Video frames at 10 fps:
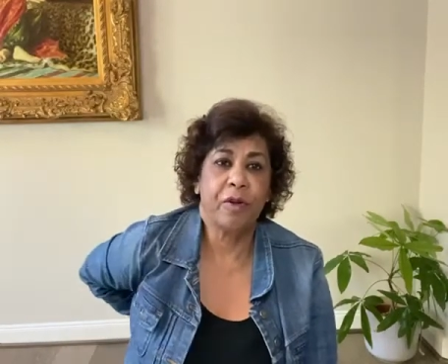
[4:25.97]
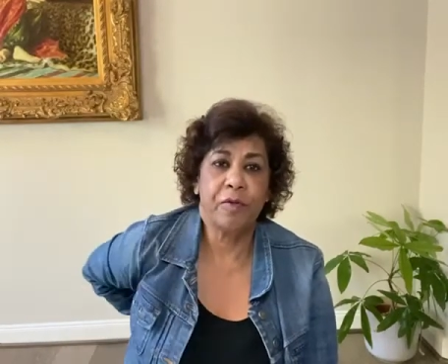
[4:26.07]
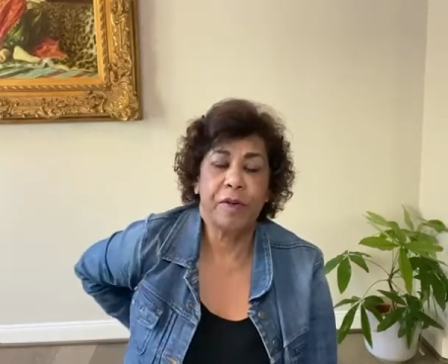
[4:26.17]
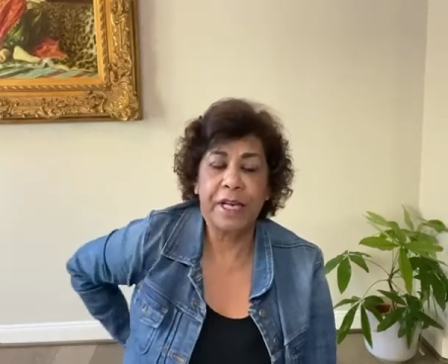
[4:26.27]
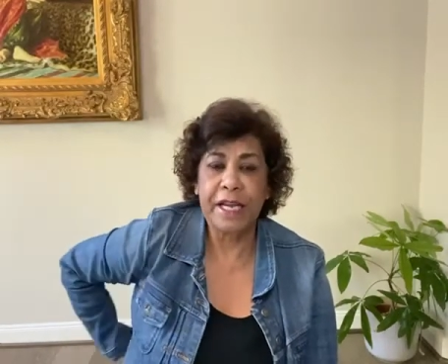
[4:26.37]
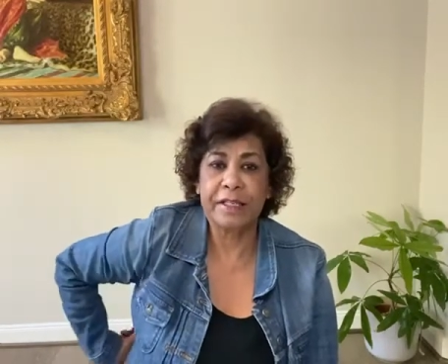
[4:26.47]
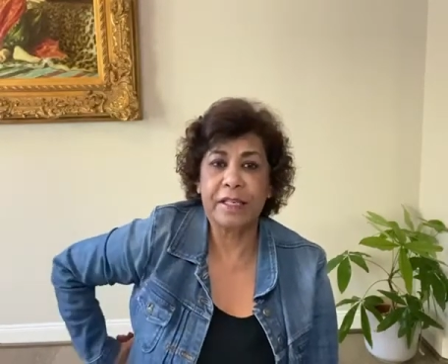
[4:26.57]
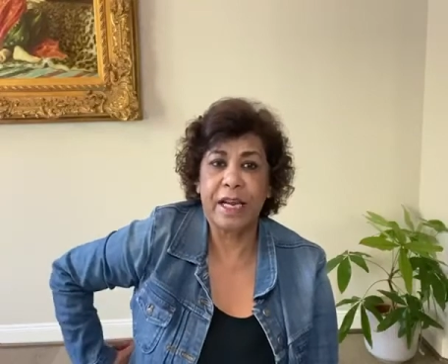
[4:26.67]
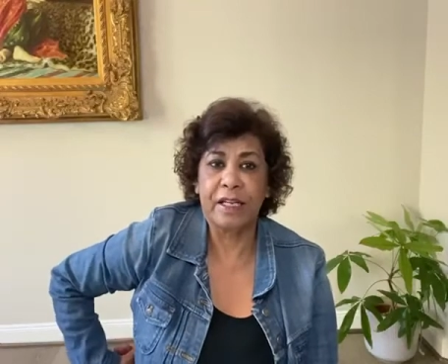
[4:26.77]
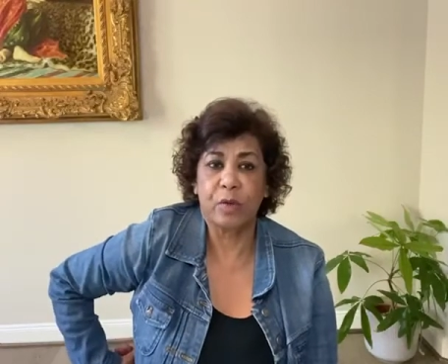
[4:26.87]
Over days it
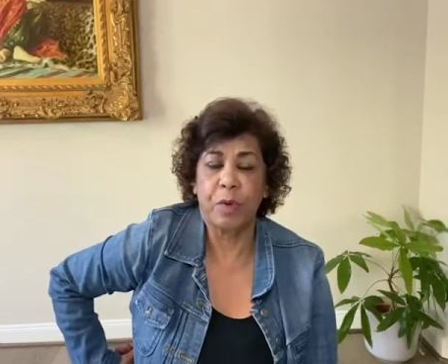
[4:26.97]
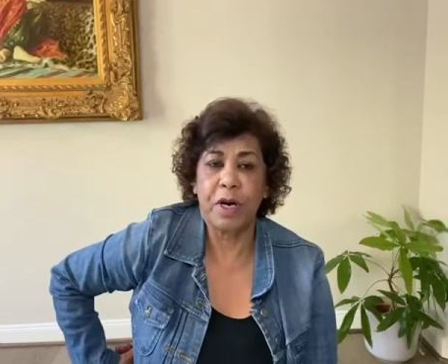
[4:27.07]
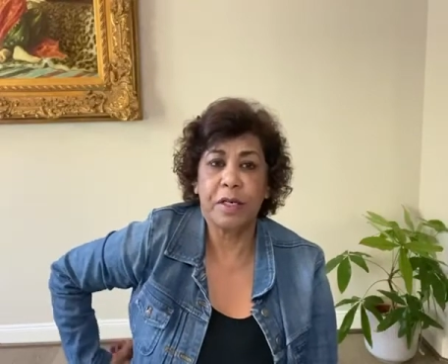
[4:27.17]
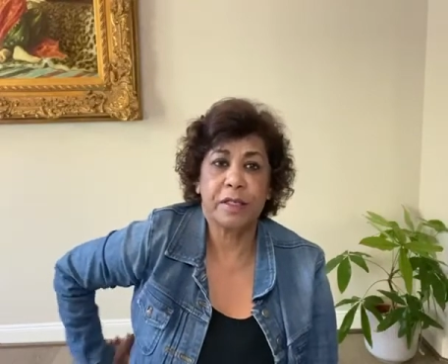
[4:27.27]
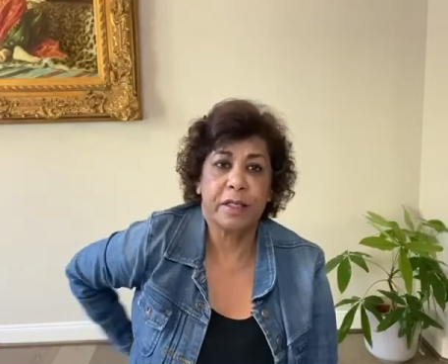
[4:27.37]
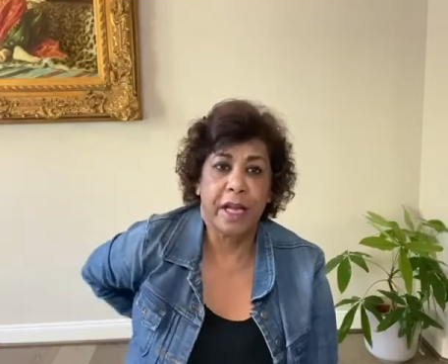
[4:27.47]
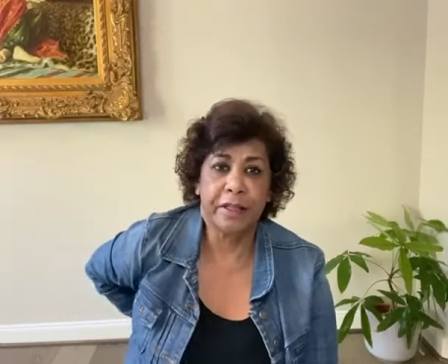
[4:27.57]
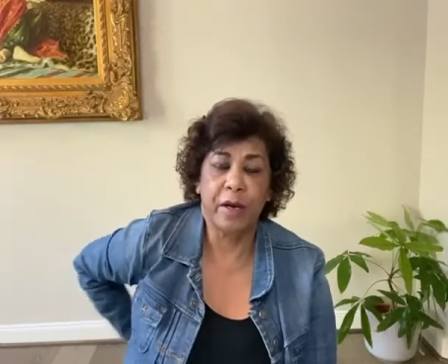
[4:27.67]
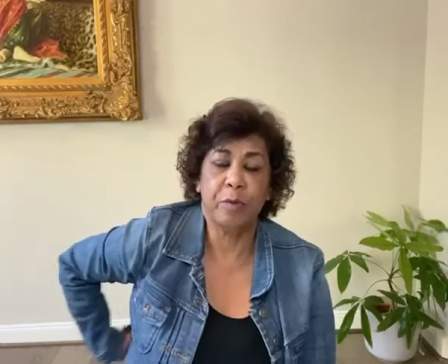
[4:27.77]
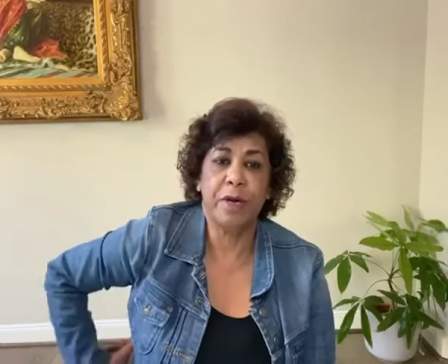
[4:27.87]
gets worse and
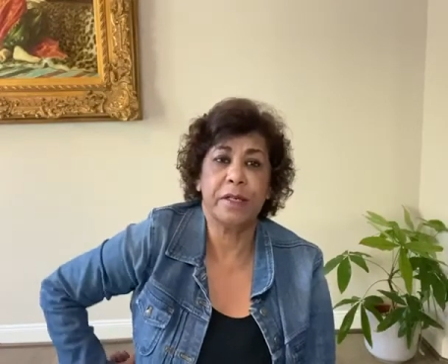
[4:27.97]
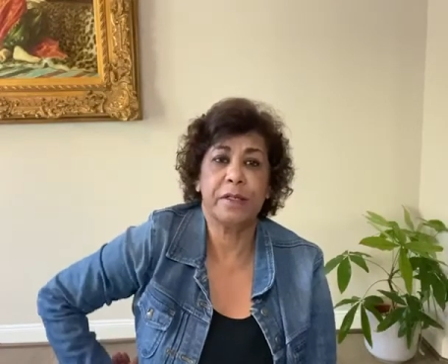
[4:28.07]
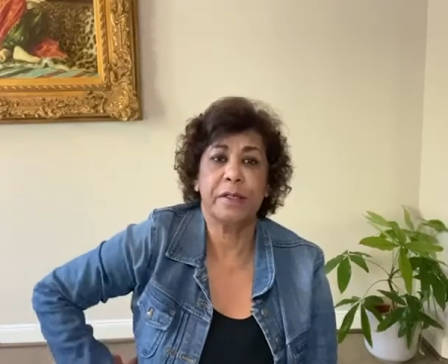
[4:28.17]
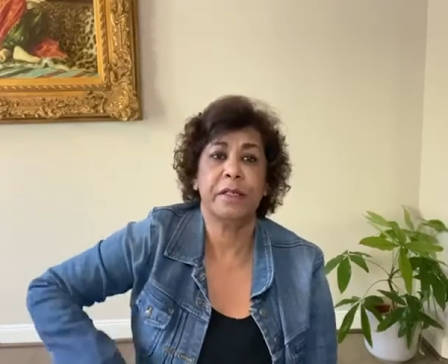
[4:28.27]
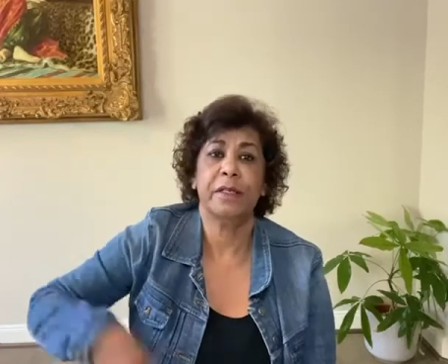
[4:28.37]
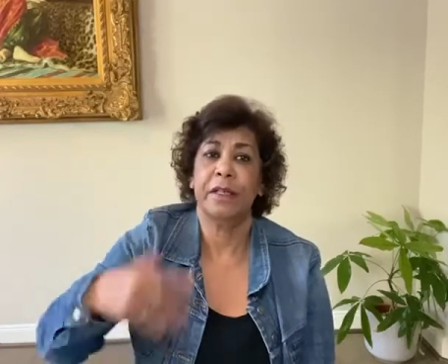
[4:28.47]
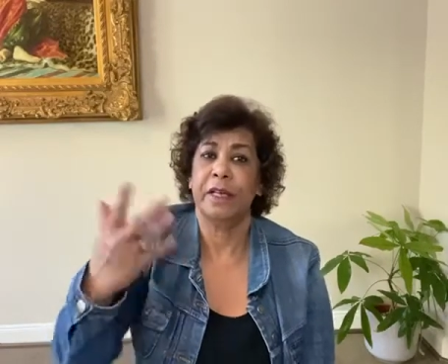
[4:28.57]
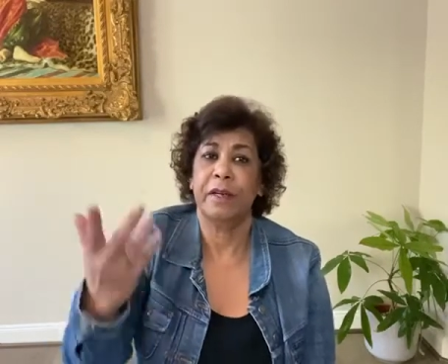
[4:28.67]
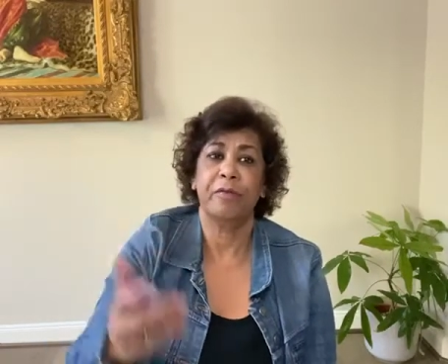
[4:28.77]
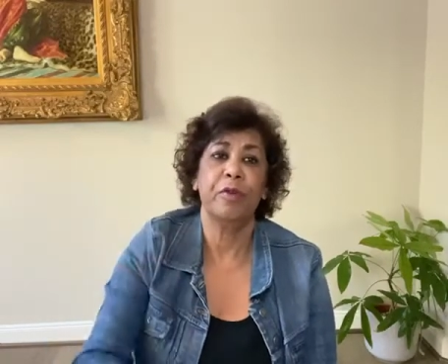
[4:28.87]
then worse.
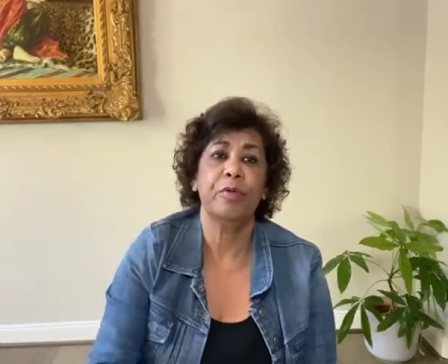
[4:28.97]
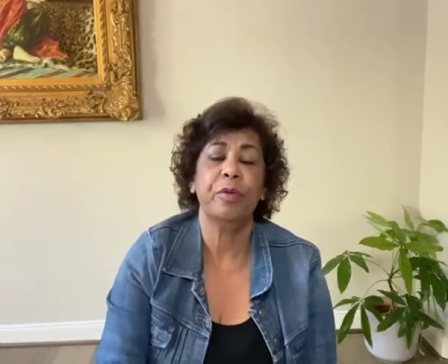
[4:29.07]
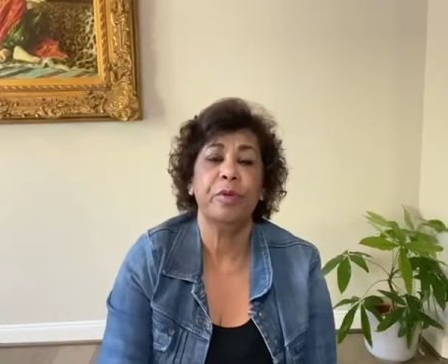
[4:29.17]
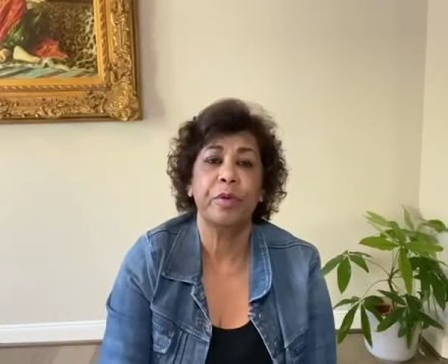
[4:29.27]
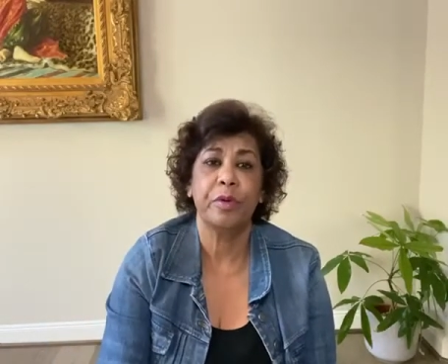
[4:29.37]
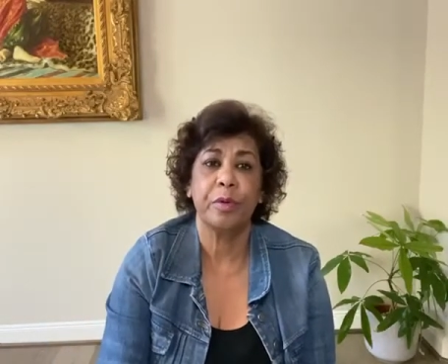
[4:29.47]
In few